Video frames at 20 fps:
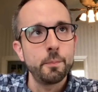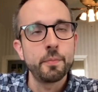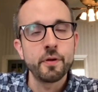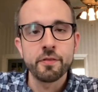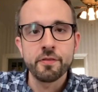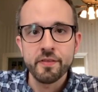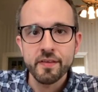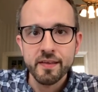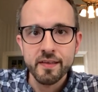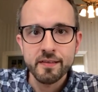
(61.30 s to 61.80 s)

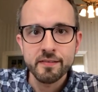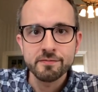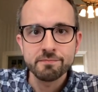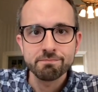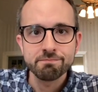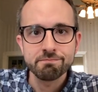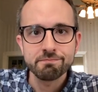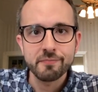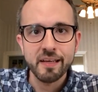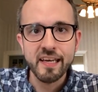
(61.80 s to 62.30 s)
But
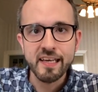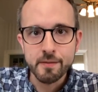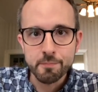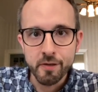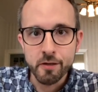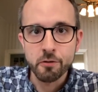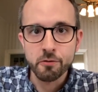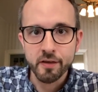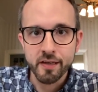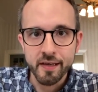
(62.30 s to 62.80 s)
then
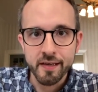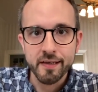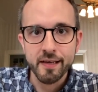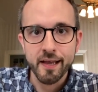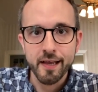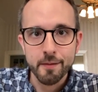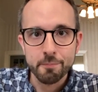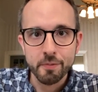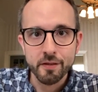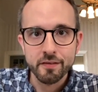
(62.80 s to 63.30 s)
Emailgate
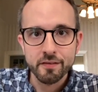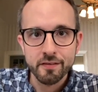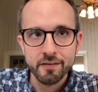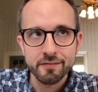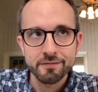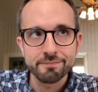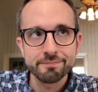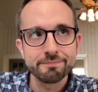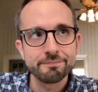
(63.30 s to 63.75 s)
happened.